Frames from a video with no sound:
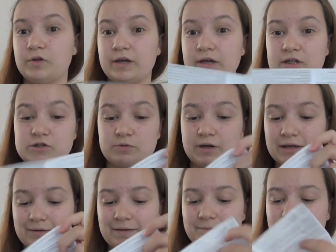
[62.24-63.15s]
got the English one
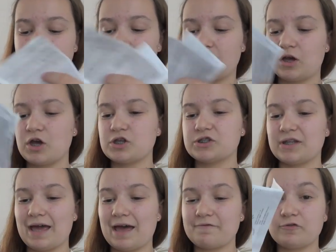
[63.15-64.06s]
anyway.
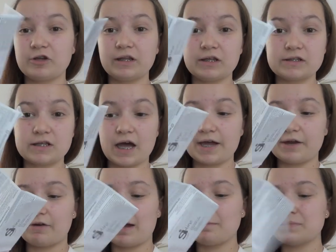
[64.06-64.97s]
So they have really good
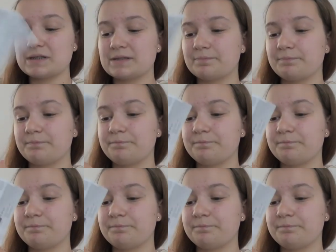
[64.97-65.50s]
diagrams.